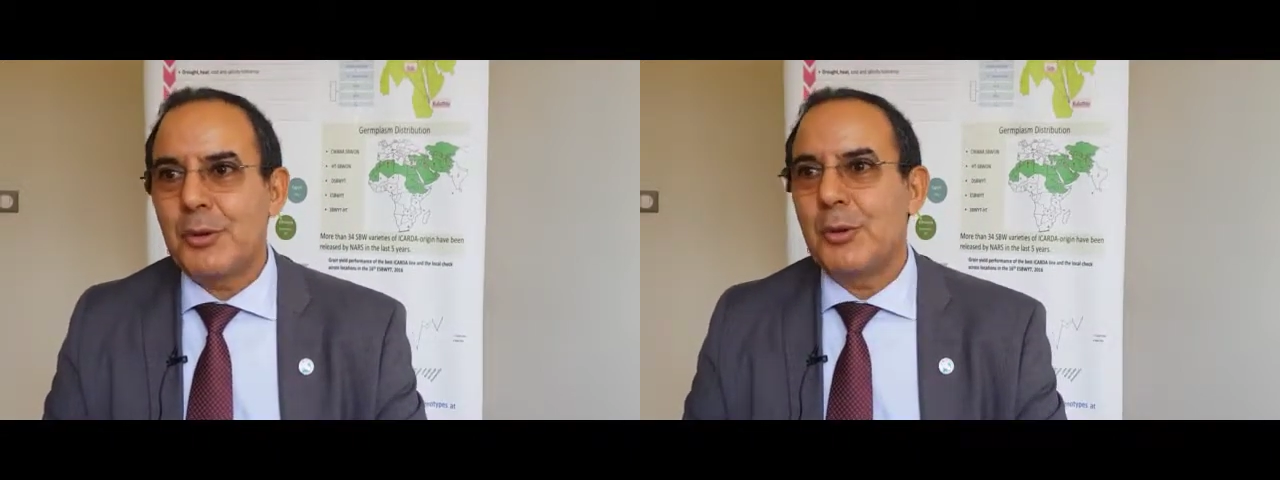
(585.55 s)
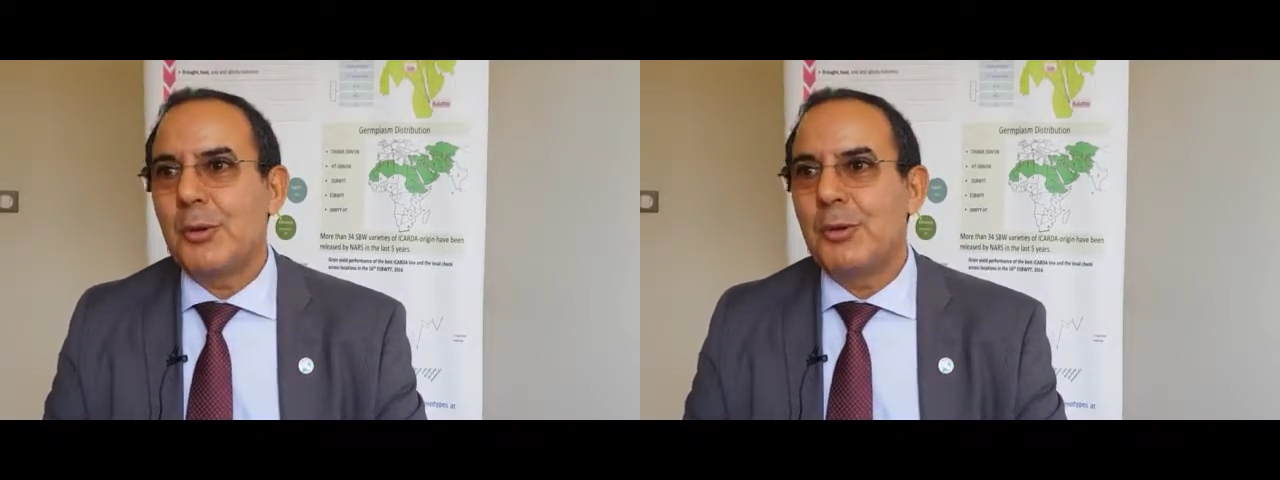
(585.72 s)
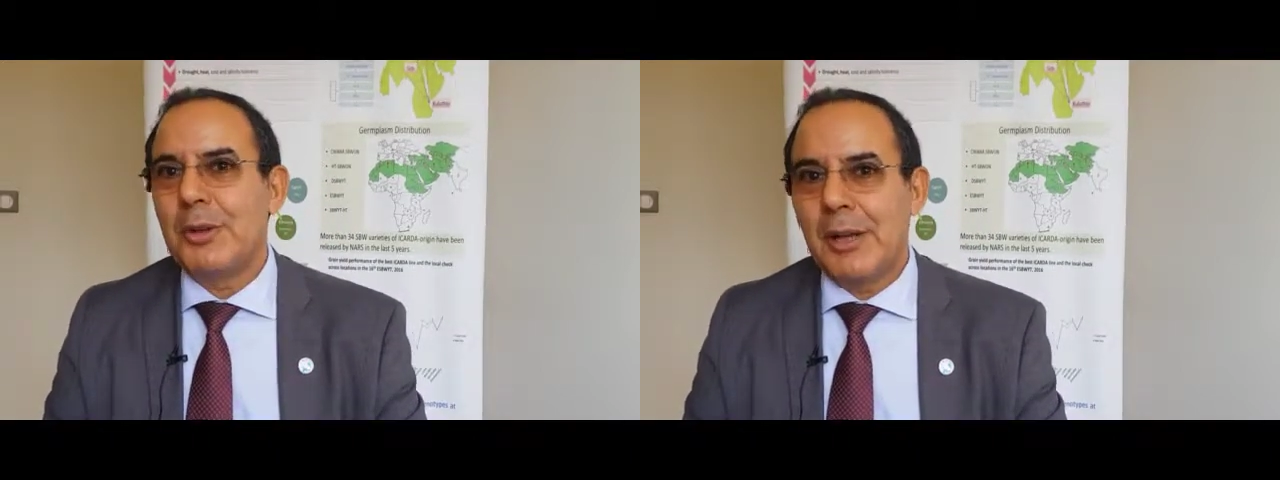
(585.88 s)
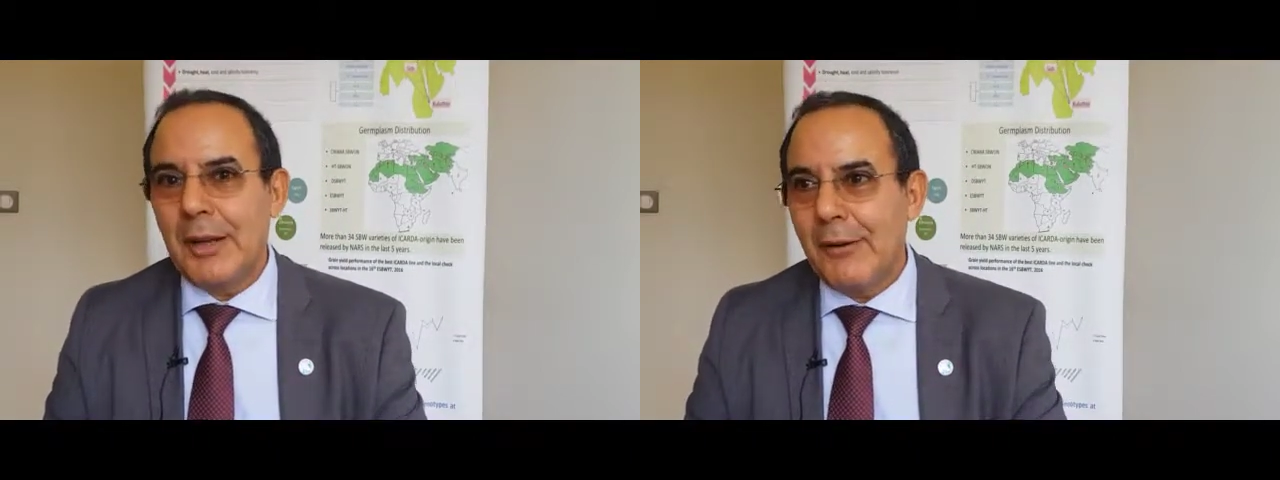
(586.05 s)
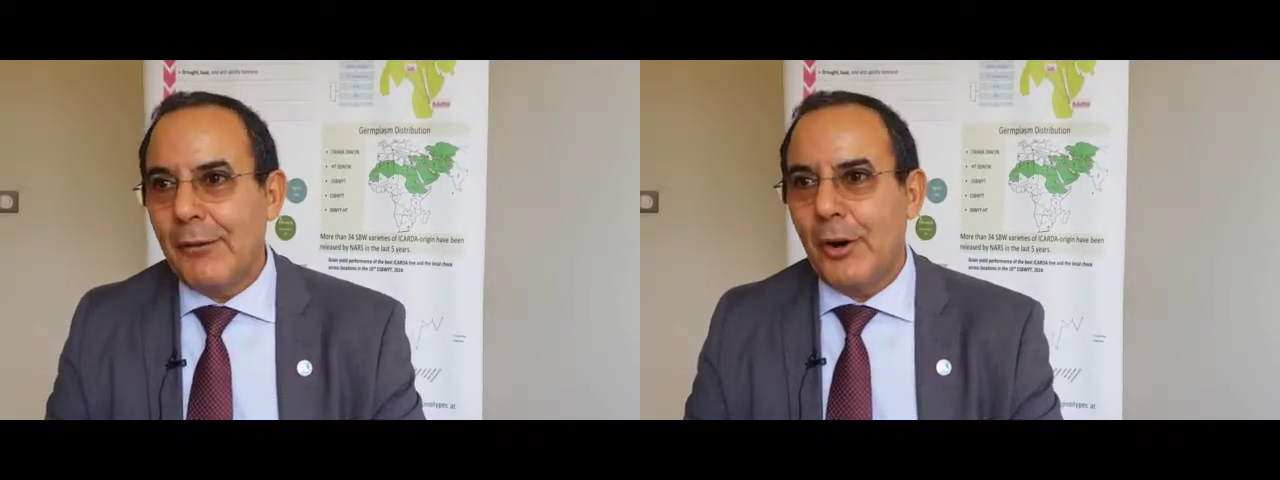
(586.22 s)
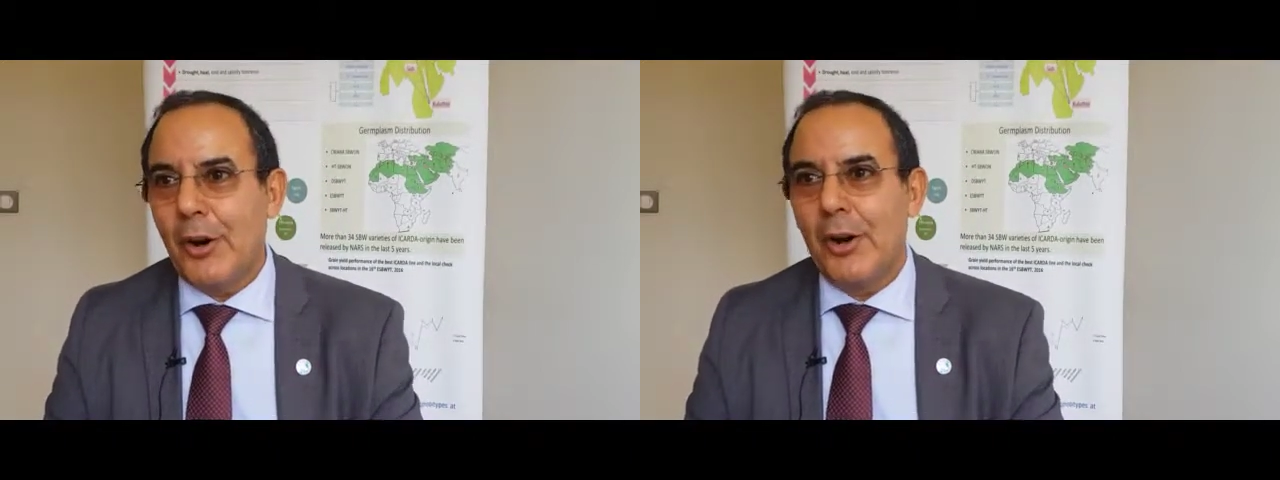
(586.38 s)
to
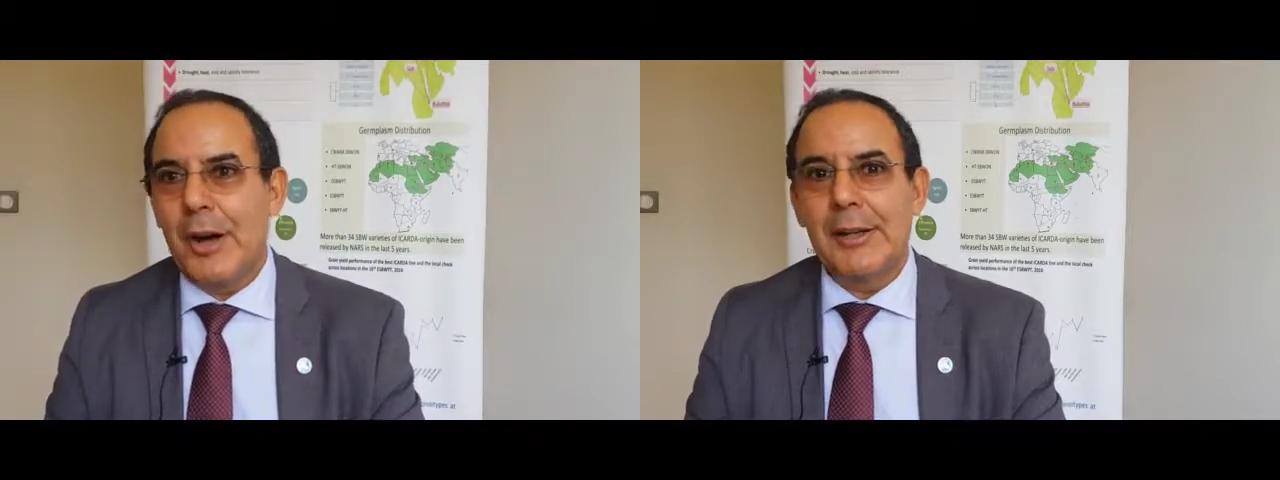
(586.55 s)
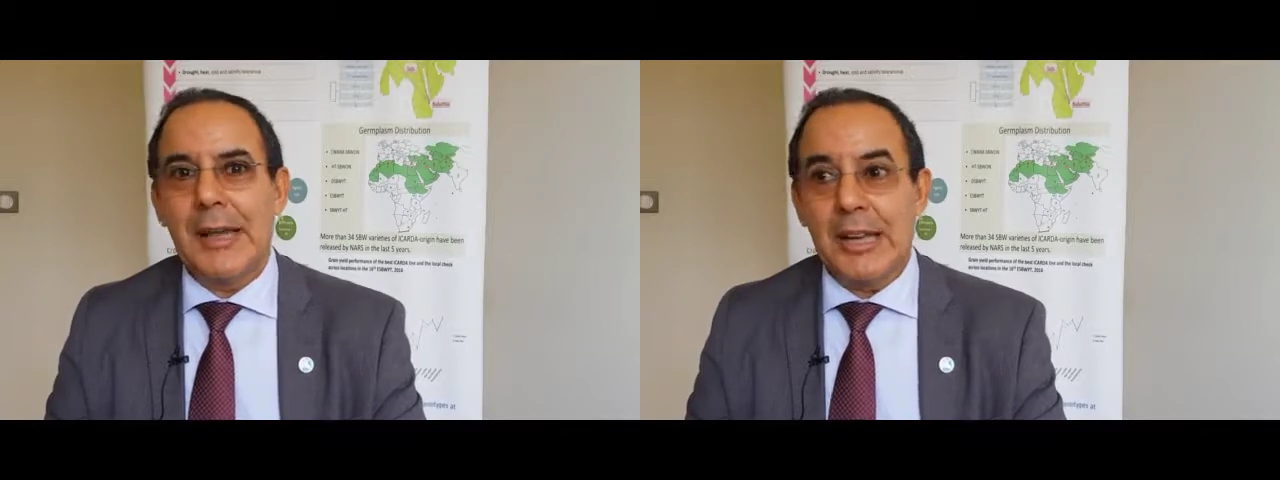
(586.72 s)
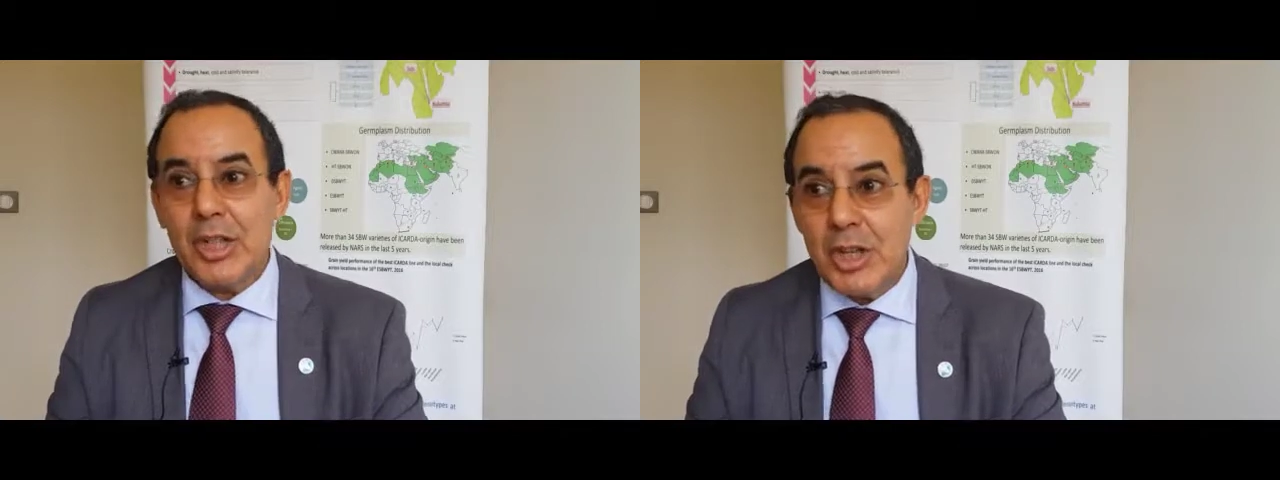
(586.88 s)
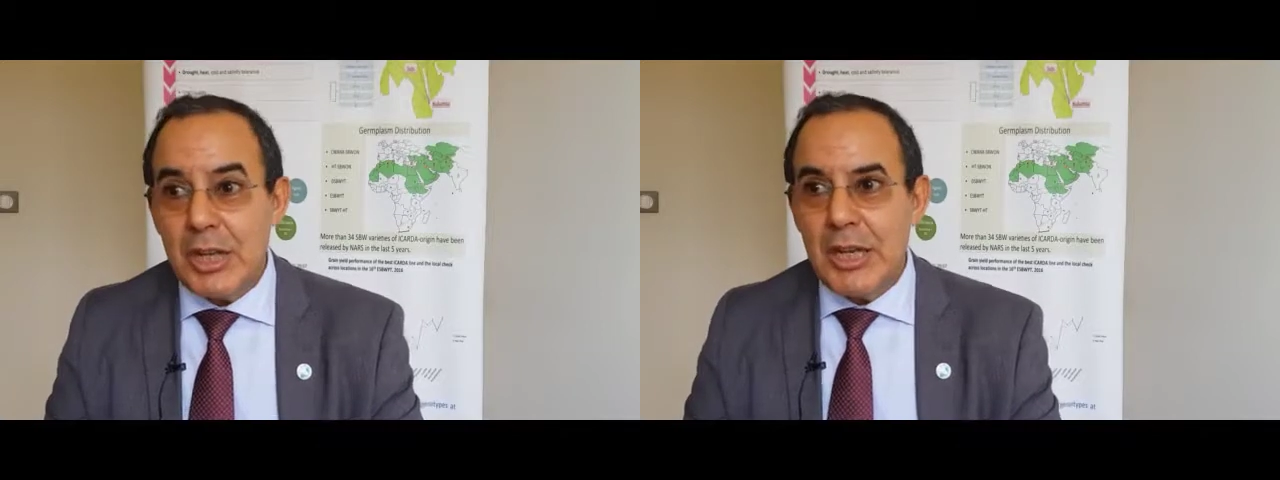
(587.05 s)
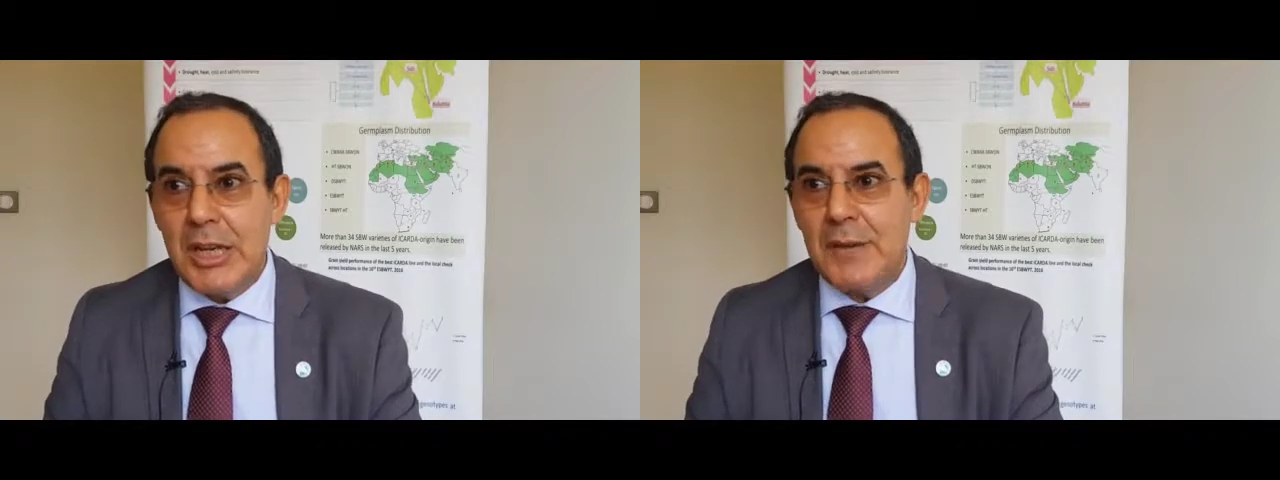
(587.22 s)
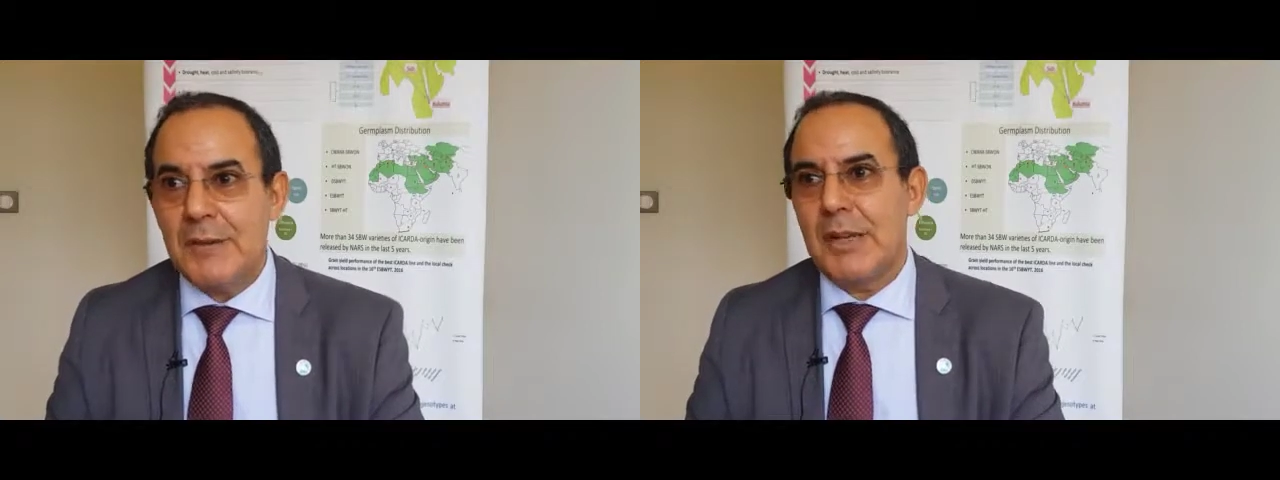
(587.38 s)
deliver and
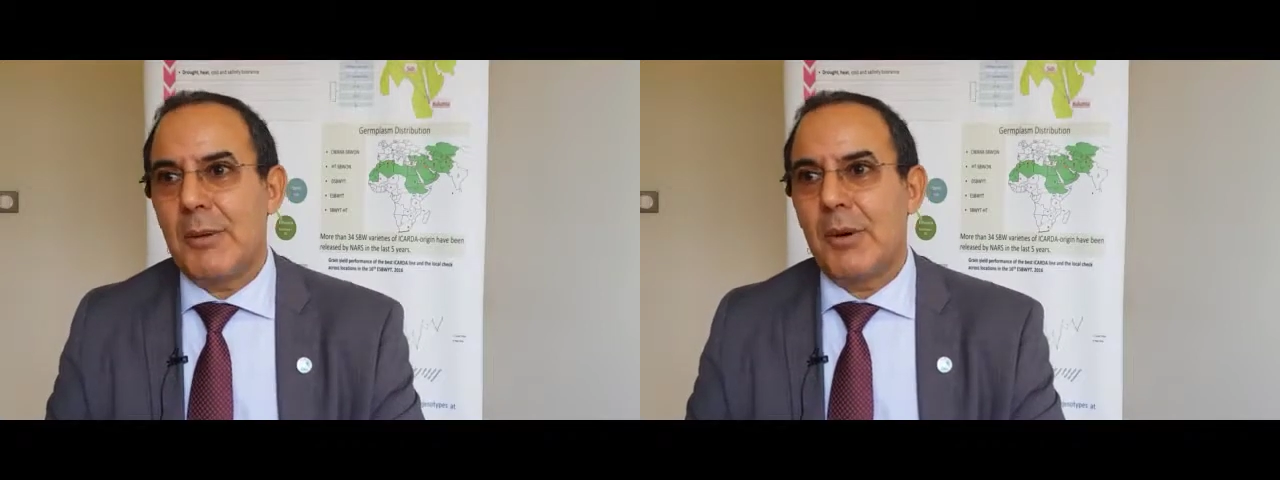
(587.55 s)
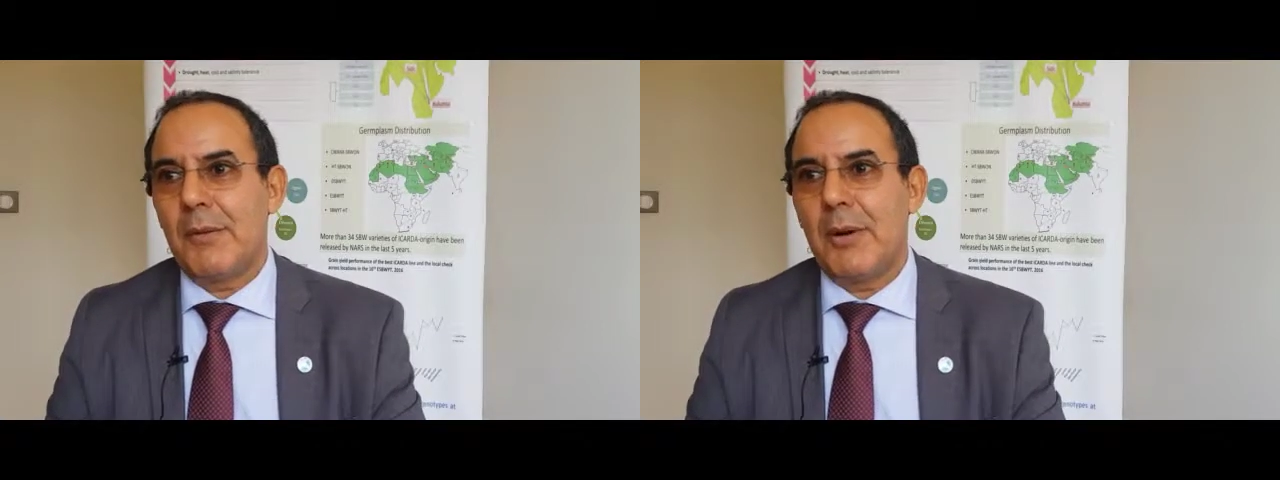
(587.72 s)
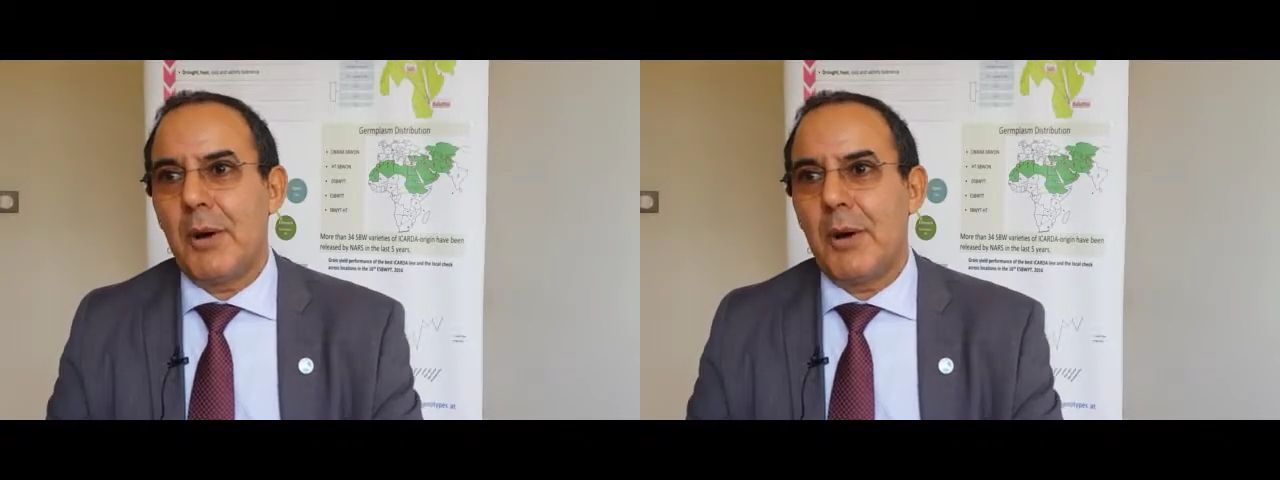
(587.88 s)
achieve some of